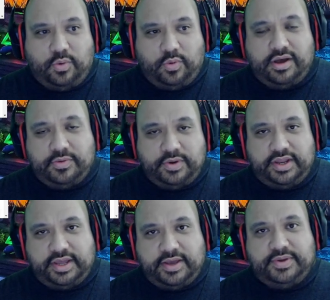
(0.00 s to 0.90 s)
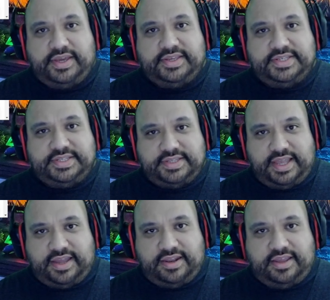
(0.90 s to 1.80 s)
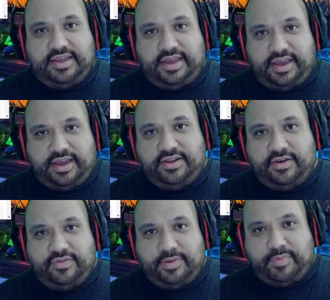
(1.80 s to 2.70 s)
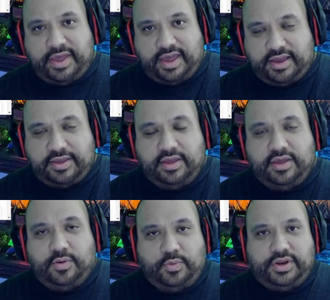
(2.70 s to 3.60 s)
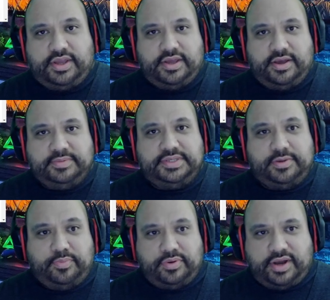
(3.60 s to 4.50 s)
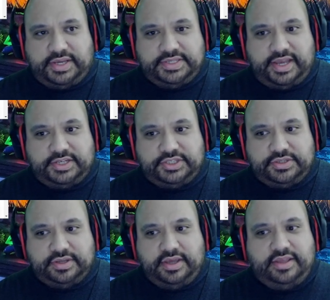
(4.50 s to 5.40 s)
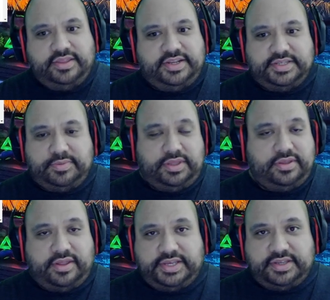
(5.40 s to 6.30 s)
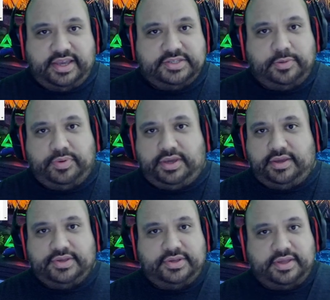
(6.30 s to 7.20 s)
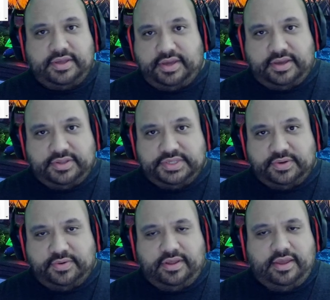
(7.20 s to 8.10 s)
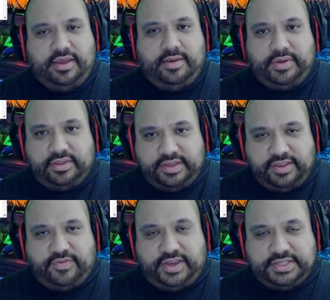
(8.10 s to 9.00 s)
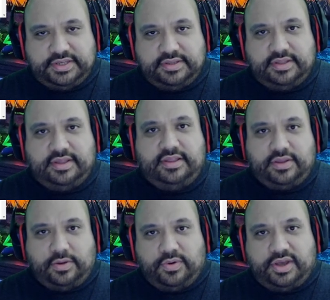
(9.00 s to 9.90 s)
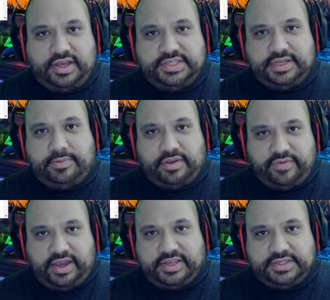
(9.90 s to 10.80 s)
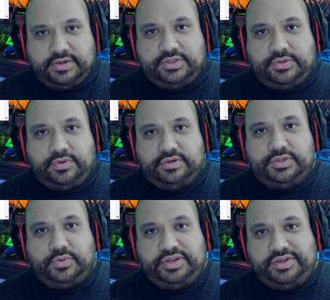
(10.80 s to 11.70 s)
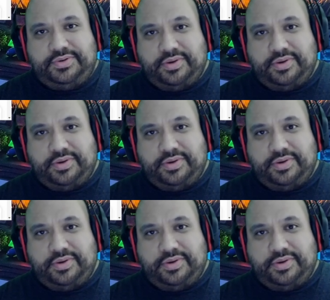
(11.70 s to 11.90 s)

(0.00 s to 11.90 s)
Quant right now is standing ahead of the pack when it comes to price action. It doesn't mean the likes of XRP ain't going to kick in and so on, but let's face it, the whole concept of ISO 222